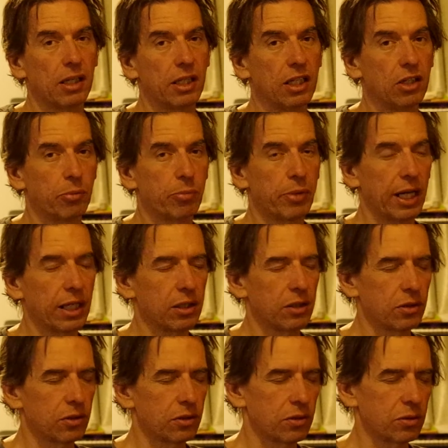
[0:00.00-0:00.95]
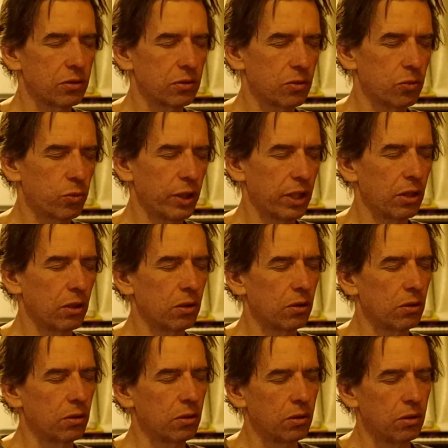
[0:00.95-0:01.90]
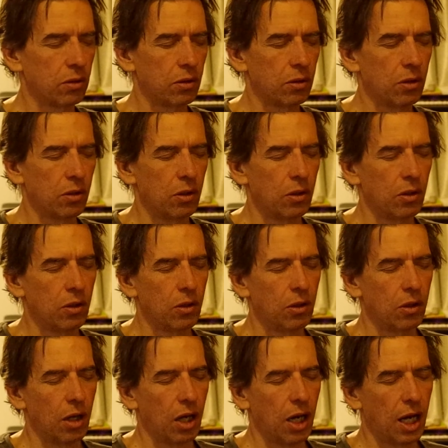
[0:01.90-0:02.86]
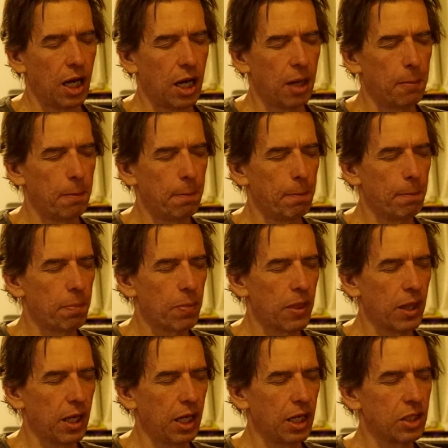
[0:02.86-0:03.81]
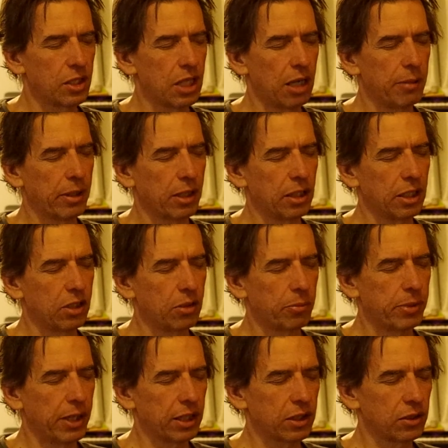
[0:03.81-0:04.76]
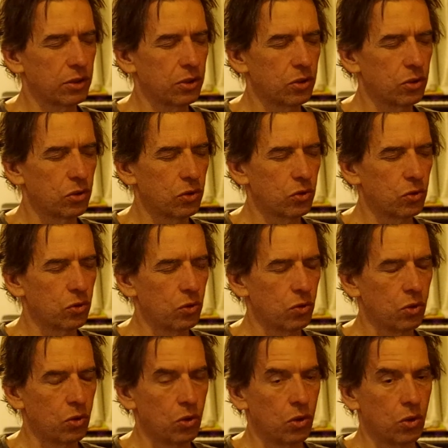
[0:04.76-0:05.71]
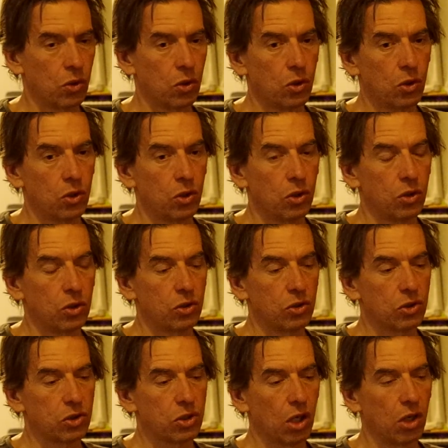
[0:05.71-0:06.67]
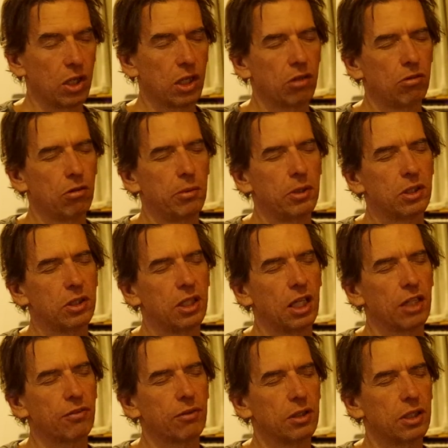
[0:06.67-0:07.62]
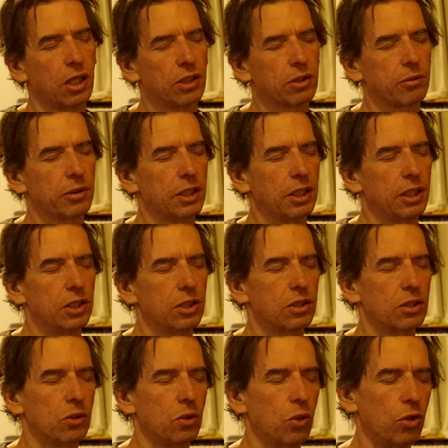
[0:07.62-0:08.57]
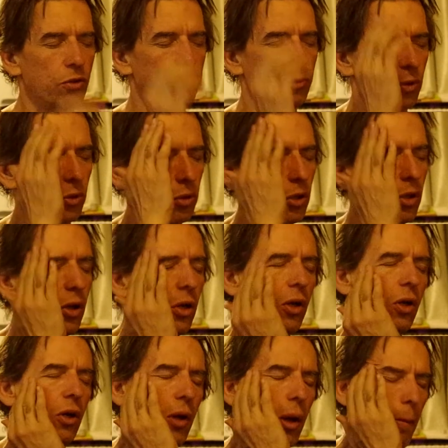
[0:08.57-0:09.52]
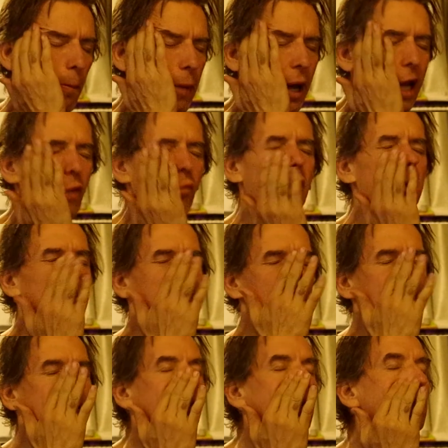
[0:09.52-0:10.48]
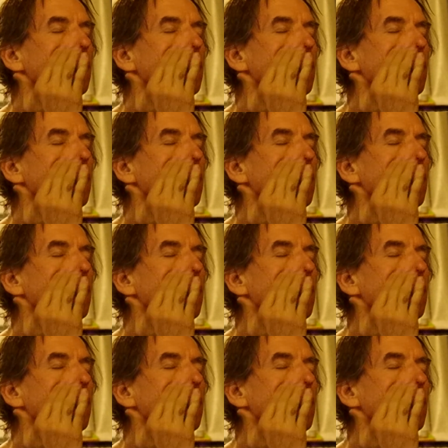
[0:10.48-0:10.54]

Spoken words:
legal practice, where in Islamic legal practice stoning a woman to death for adultery is lawful, but the